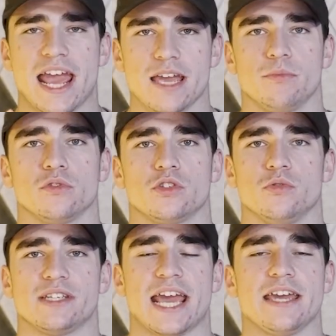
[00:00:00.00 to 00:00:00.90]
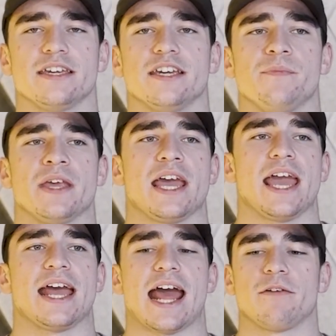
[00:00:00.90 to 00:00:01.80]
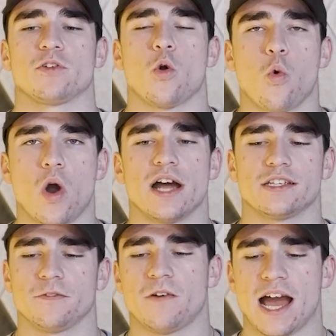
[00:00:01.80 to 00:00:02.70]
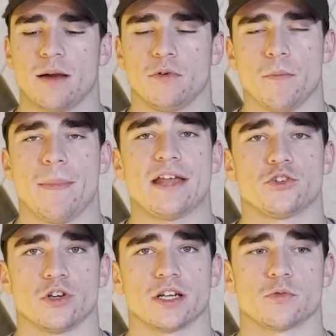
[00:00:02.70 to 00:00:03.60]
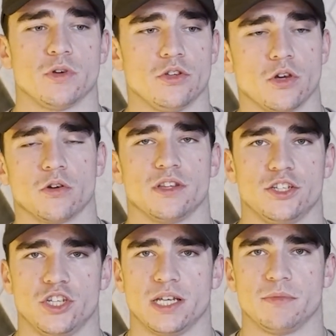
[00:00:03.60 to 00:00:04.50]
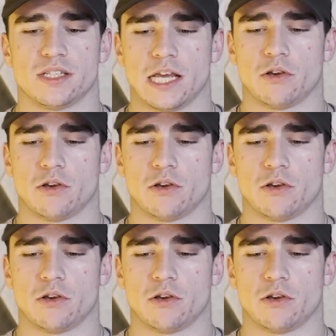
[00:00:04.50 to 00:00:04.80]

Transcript: able to take it and have quantifiable metrics when you go to the gym to say,